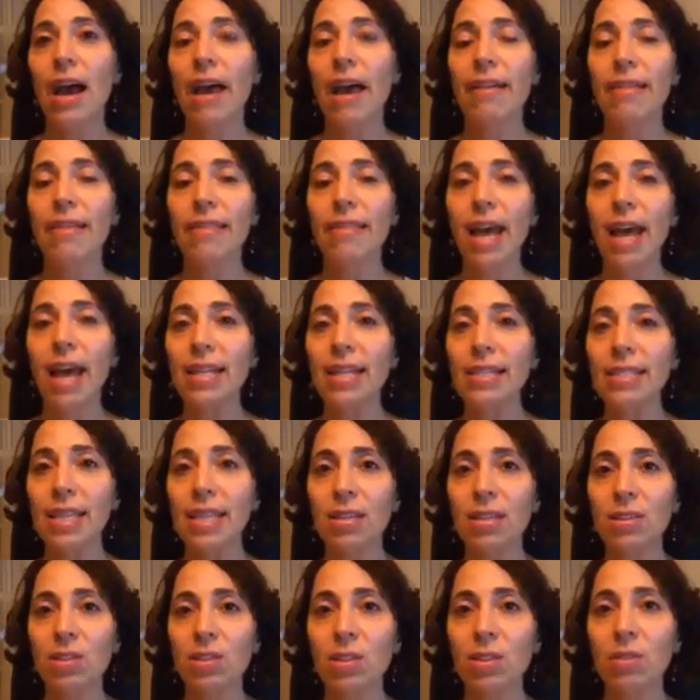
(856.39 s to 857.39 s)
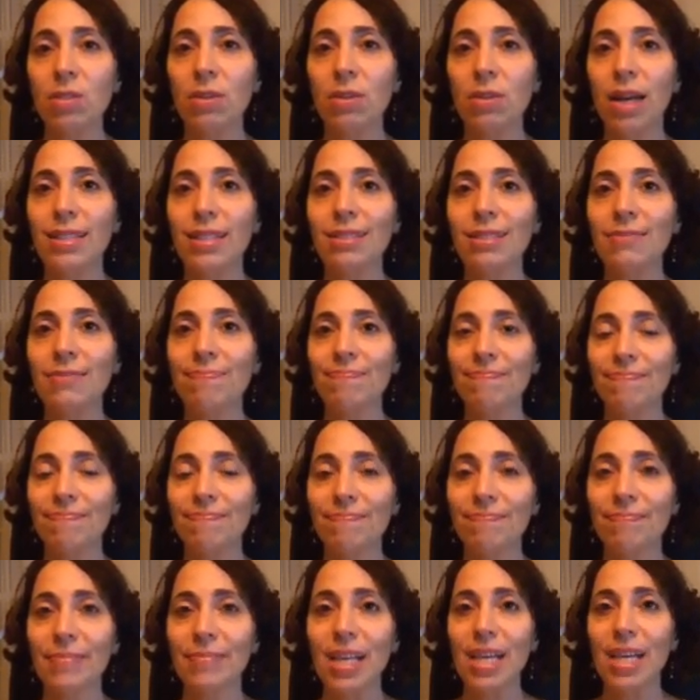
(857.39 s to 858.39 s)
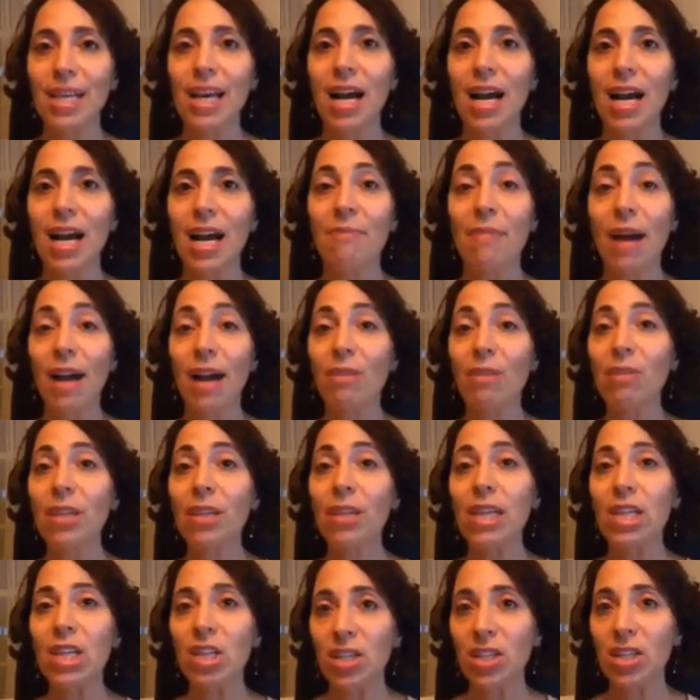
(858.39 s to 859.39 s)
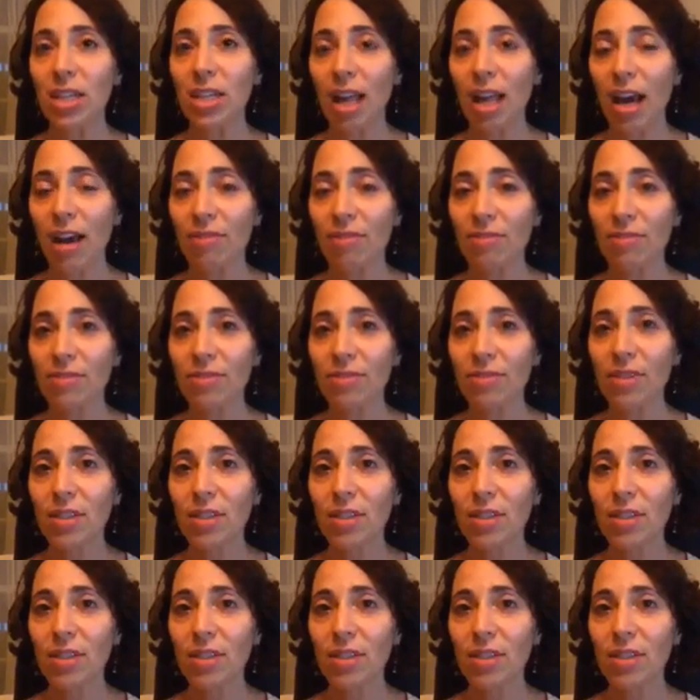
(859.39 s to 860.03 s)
and then that says to us, am I really good enough?